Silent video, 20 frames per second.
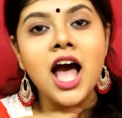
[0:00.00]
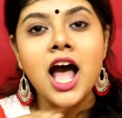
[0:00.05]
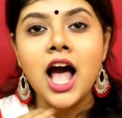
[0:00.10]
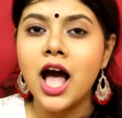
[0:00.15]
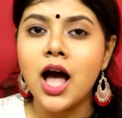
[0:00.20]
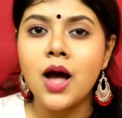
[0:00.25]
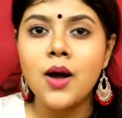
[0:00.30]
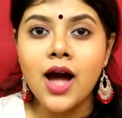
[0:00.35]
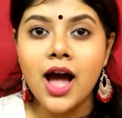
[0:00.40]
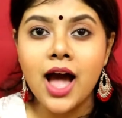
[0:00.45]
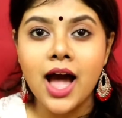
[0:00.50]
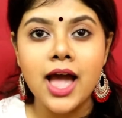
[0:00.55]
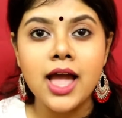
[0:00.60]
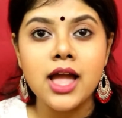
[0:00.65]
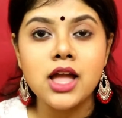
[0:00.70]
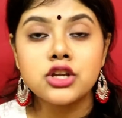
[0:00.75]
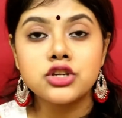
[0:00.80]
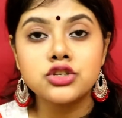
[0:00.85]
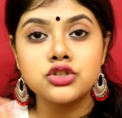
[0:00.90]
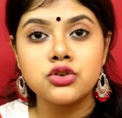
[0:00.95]
how
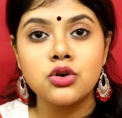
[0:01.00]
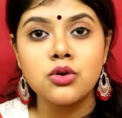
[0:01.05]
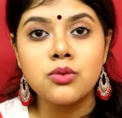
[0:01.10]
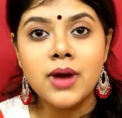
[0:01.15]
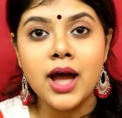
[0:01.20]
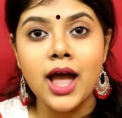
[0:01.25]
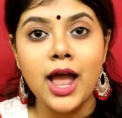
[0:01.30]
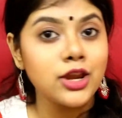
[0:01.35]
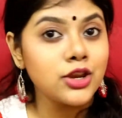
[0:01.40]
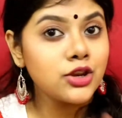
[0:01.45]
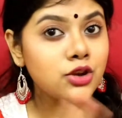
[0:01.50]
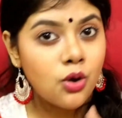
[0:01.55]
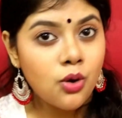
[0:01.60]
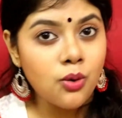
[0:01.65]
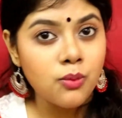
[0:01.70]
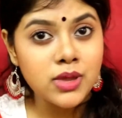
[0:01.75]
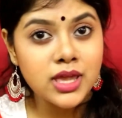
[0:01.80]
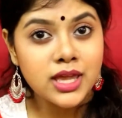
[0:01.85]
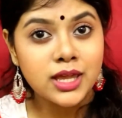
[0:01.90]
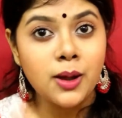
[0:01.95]
I do my
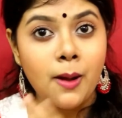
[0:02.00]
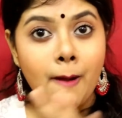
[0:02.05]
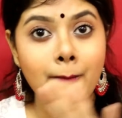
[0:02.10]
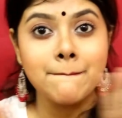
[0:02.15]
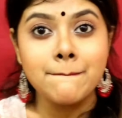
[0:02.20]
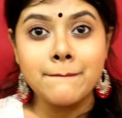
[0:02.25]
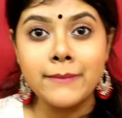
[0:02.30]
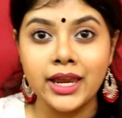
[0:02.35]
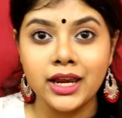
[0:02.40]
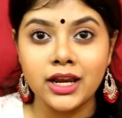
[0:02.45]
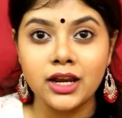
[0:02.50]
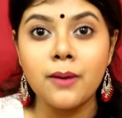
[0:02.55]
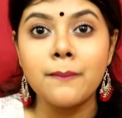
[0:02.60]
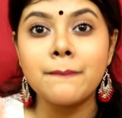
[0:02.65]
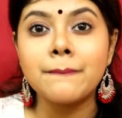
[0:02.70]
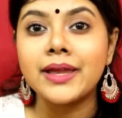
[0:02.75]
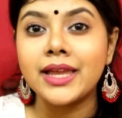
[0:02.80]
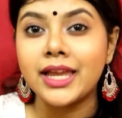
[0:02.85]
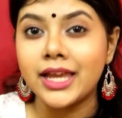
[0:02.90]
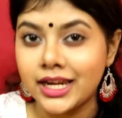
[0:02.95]
no
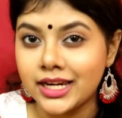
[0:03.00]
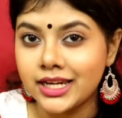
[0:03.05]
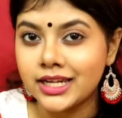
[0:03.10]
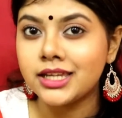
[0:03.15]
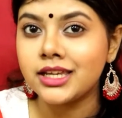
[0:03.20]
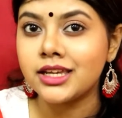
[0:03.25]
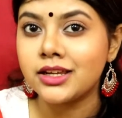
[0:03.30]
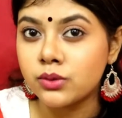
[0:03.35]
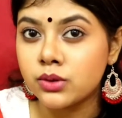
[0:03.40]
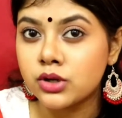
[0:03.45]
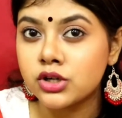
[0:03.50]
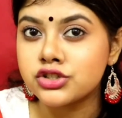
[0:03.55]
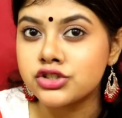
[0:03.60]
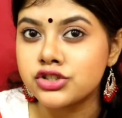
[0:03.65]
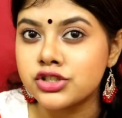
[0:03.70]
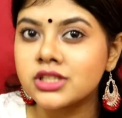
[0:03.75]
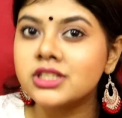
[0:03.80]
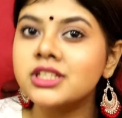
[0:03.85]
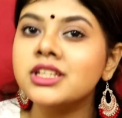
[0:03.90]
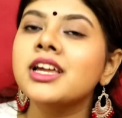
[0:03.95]
makeup Indian
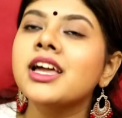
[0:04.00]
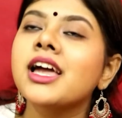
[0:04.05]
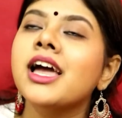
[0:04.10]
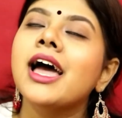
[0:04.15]
version.